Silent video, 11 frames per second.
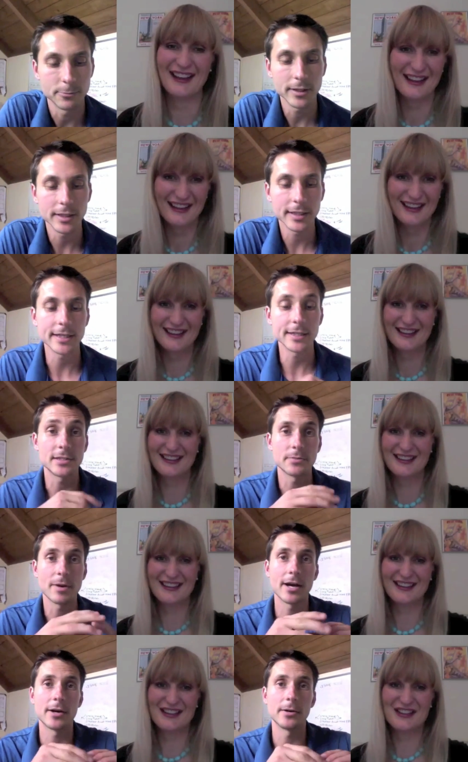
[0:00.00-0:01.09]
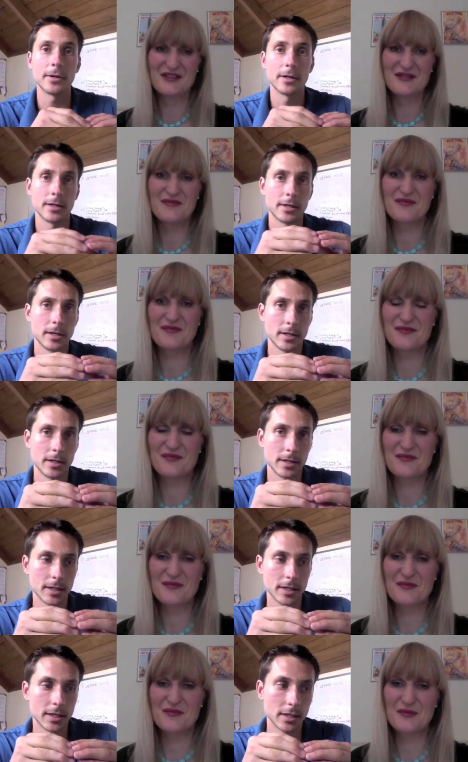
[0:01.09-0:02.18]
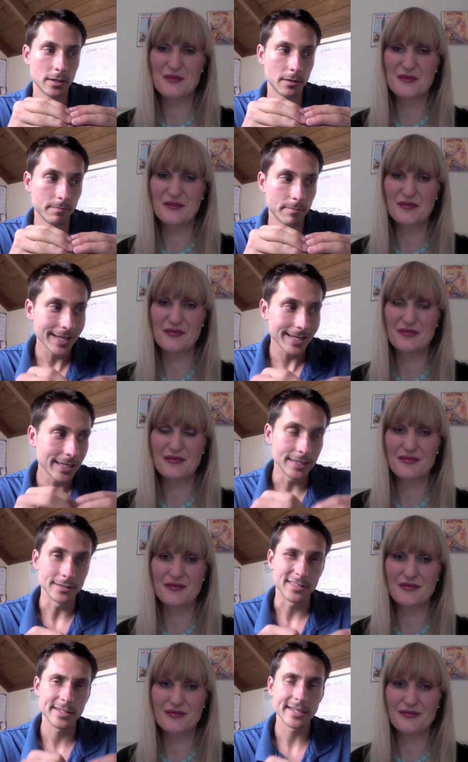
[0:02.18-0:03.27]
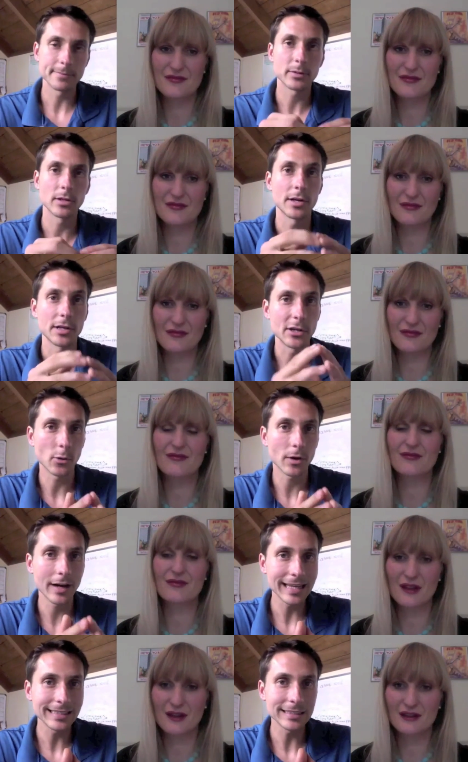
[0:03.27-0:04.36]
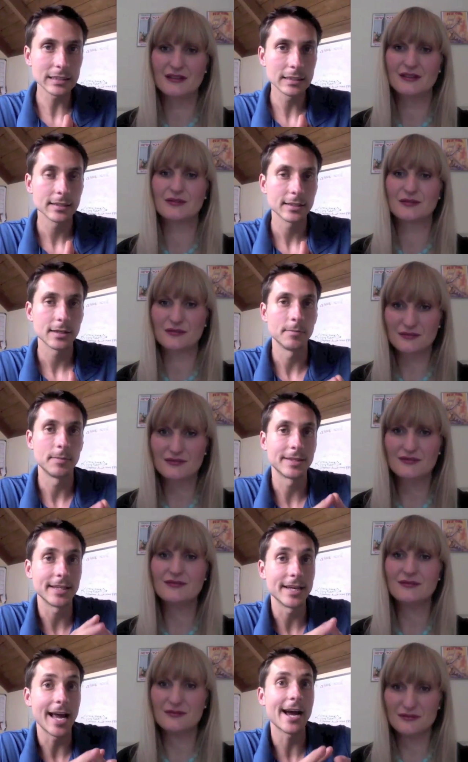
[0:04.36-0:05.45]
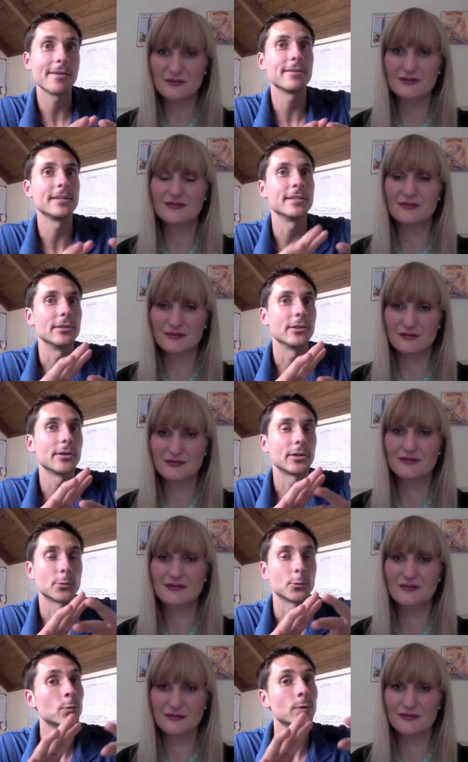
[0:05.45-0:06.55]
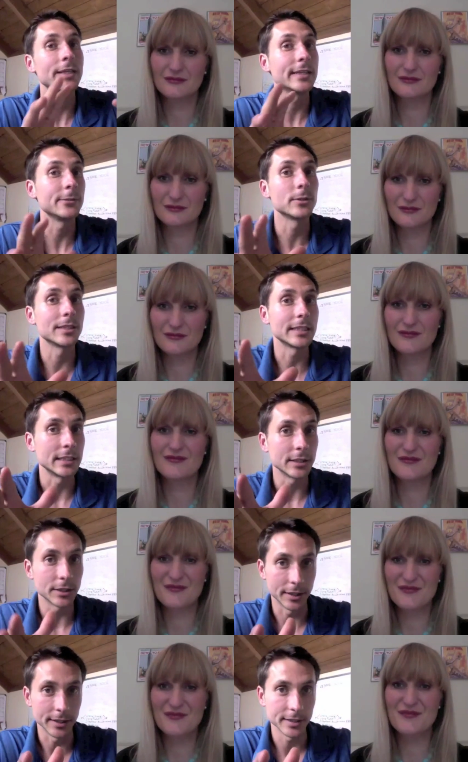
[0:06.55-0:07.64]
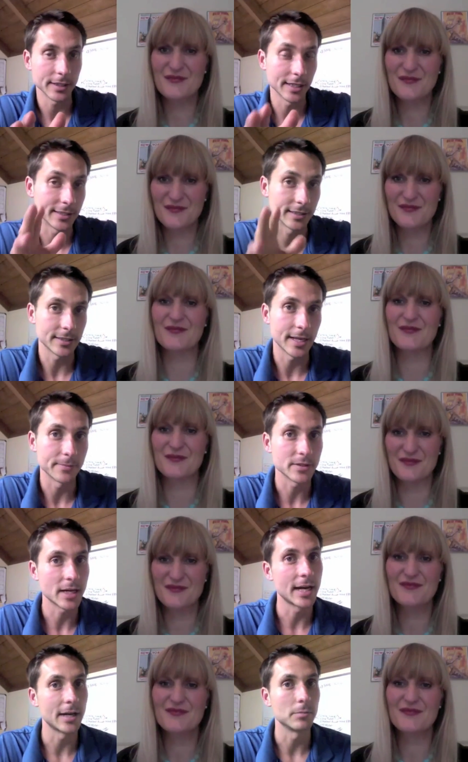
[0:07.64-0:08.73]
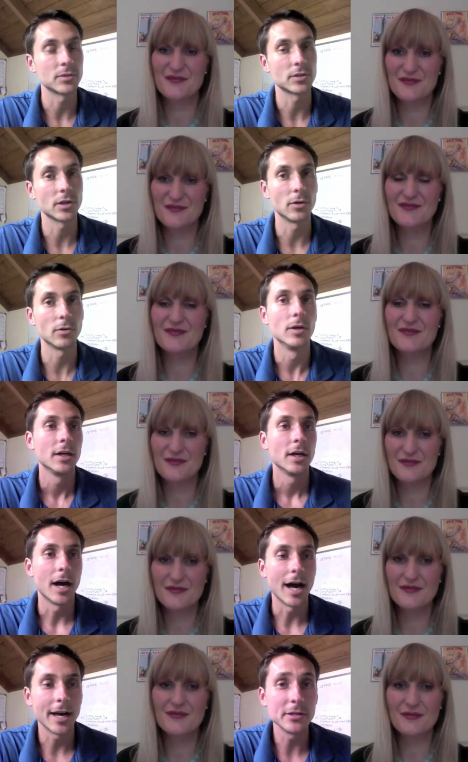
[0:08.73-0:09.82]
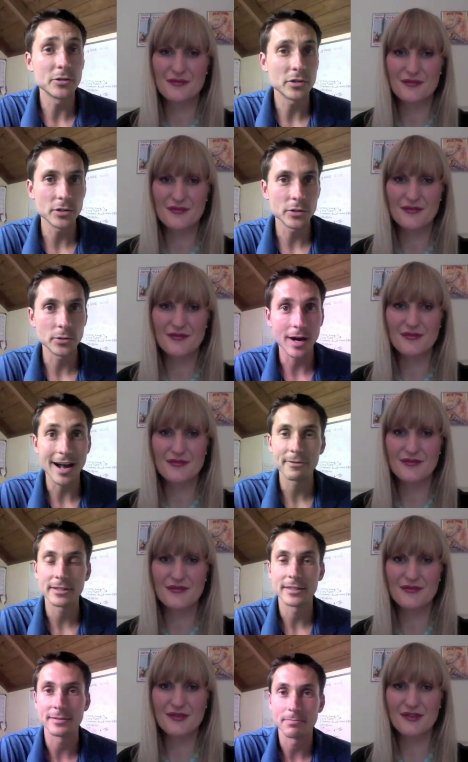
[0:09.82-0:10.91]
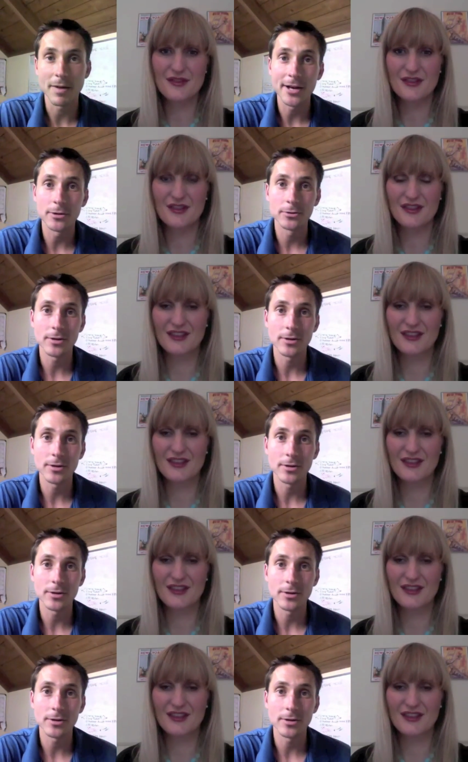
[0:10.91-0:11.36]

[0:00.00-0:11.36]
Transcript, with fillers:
Speaker 1: really is about making it simple on your end but then having it look really really good at the same mm -hmm. time so I used to do graphic, des- my own